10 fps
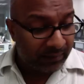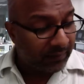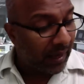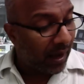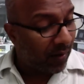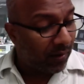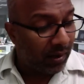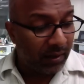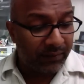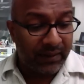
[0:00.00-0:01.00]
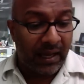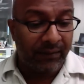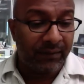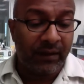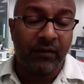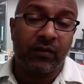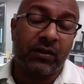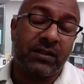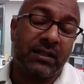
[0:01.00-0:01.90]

Now, the other thing, of course,